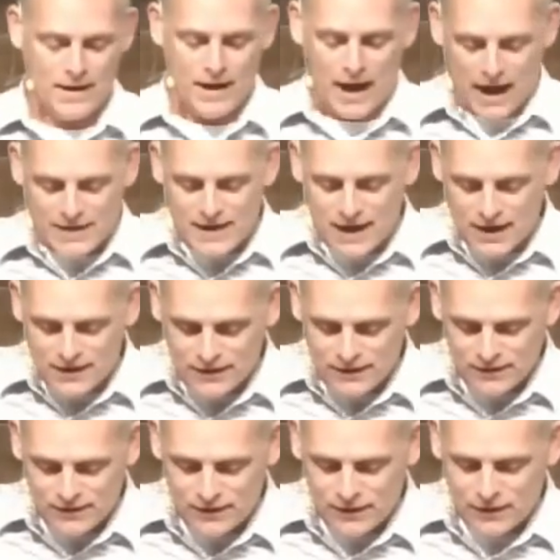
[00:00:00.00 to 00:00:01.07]
And
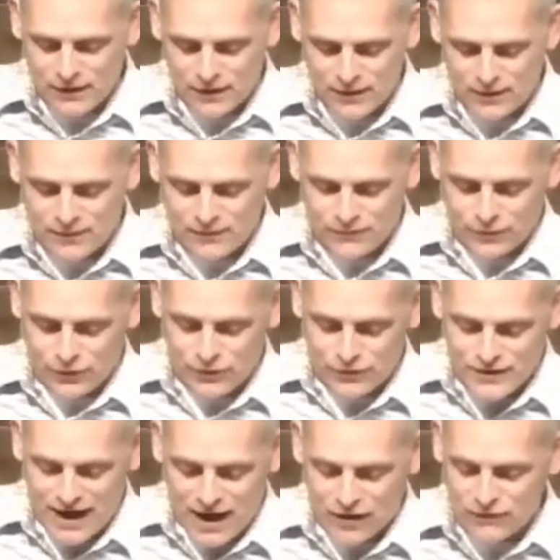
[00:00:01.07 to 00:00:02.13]
then further
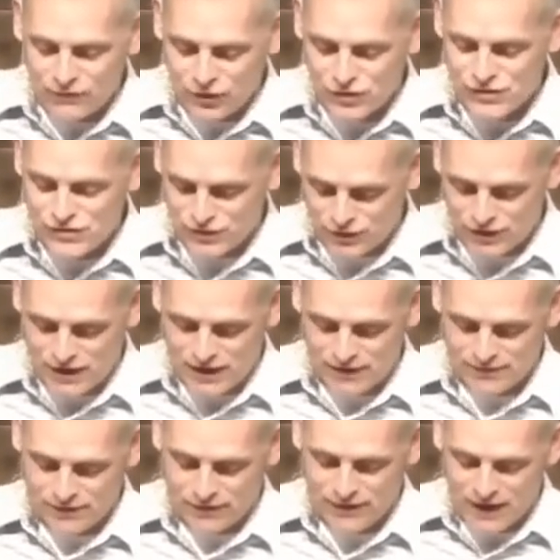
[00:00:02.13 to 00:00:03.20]
down in verse
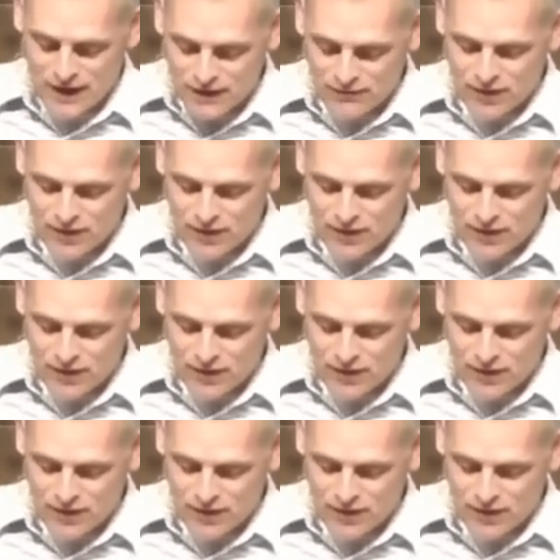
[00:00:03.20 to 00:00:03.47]
30, near the end of